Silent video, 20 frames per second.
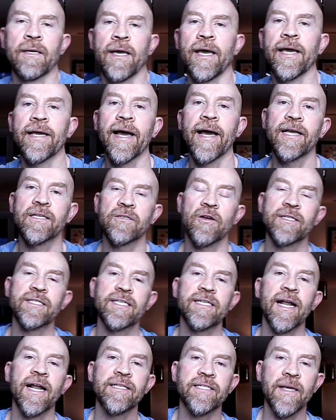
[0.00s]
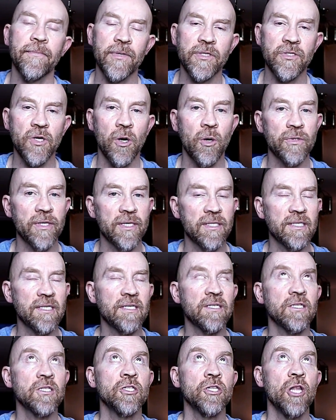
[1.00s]
Hey guys, on tonight's episode, this
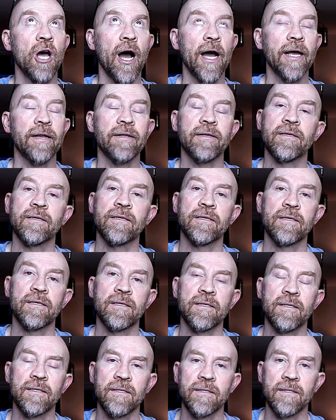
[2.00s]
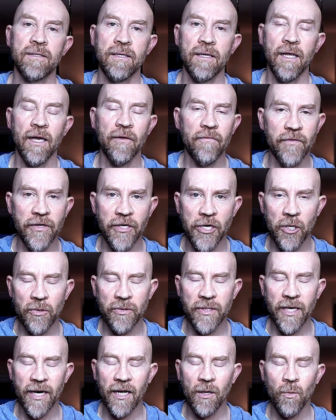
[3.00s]
is not a video
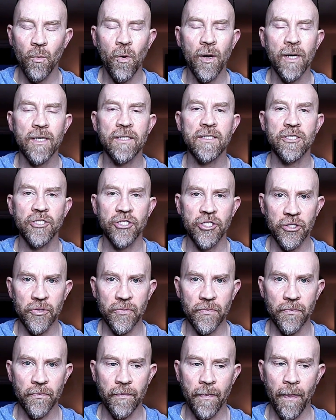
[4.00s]
that I wanted to do.